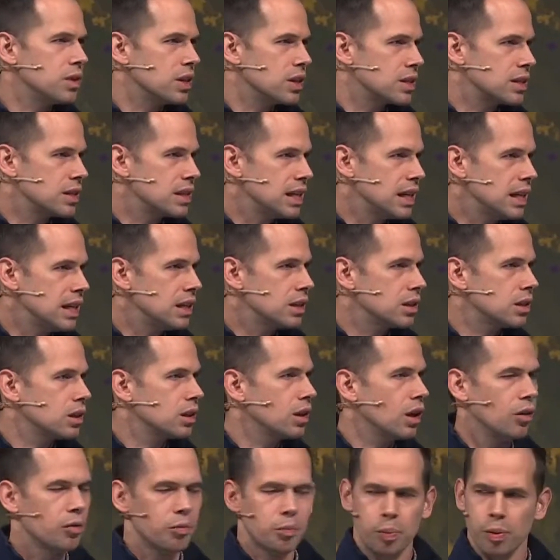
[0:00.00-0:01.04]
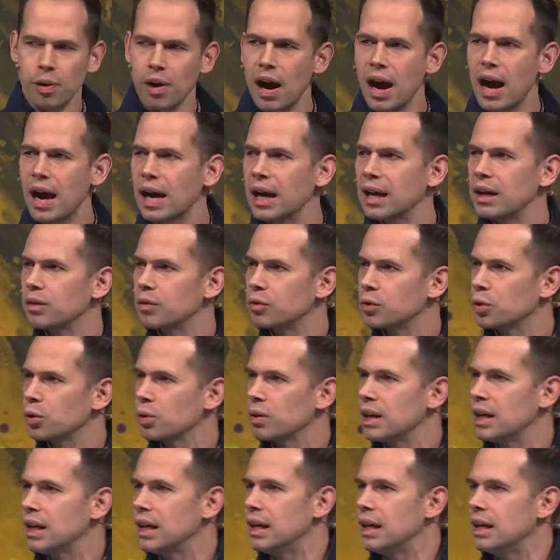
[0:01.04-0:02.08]
of deceit, of pride, of
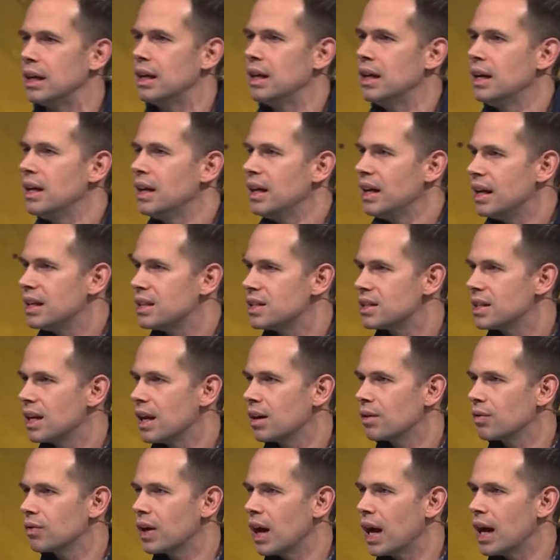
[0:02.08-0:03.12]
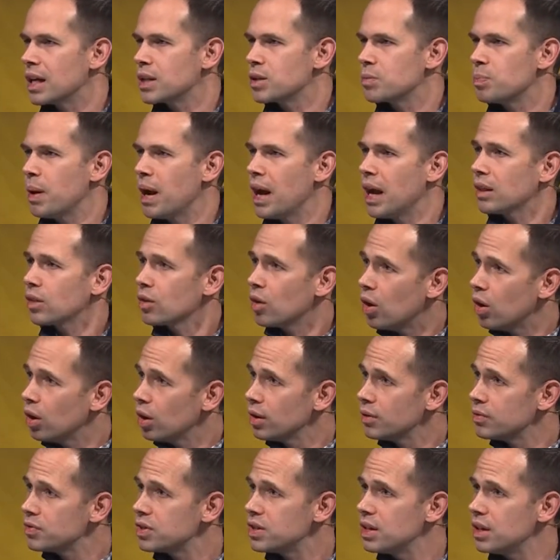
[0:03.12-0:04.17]
greed, instead of God's path.
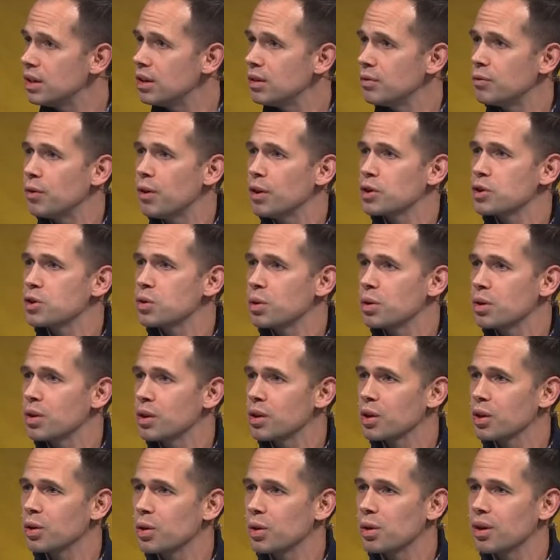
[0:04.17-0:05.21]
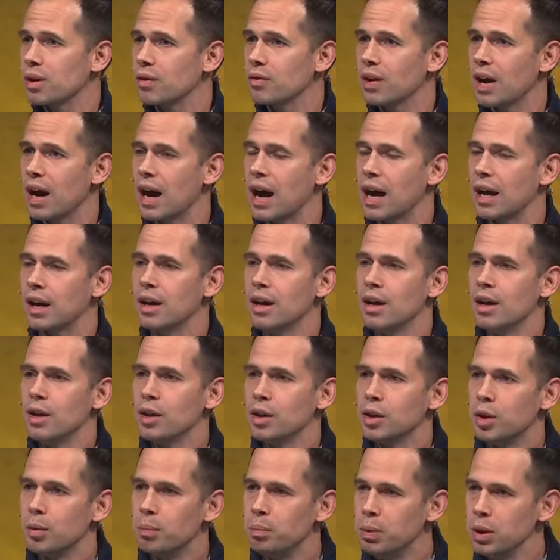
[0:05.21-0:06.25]
All have sinned and fall short of the glory of God.
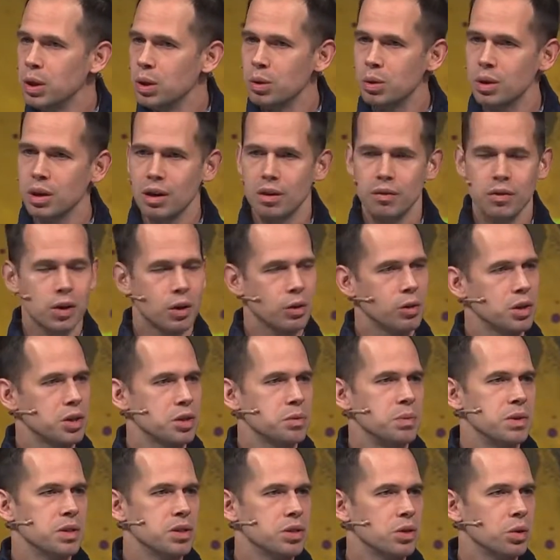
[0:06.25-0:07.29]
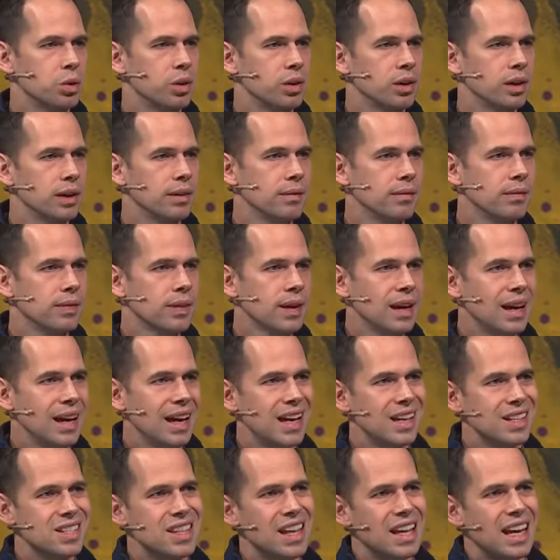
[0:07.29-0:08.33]
The beauty of the Christmas story
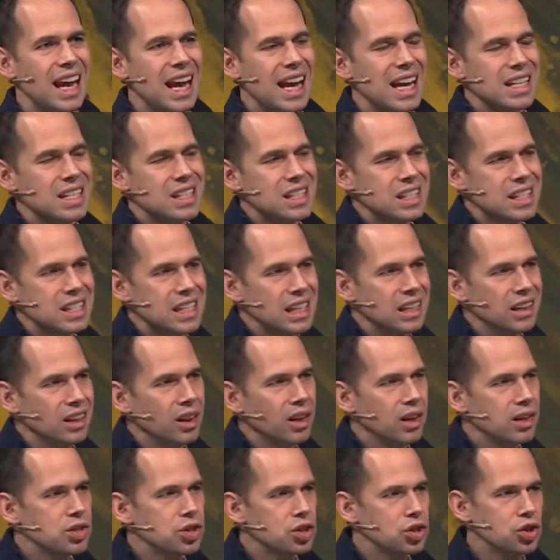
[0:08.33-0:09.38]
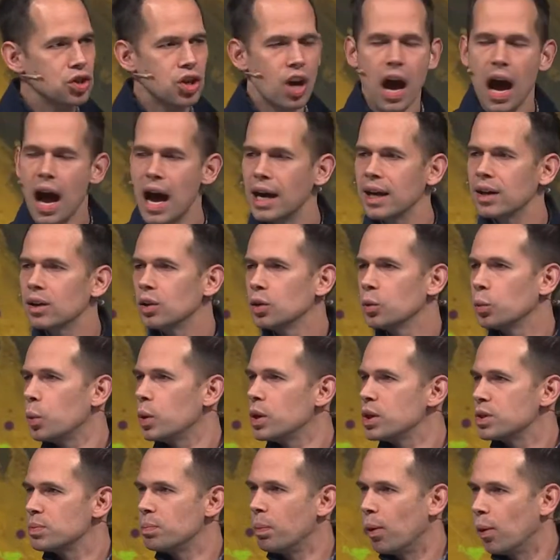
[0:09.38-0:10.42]
is that a sinless child
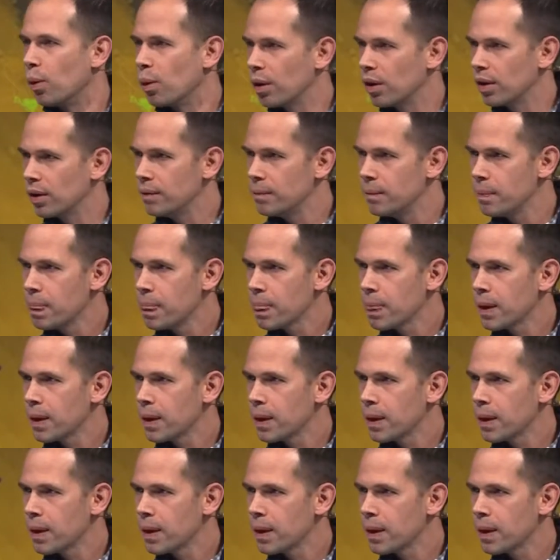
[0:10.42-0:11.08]
was born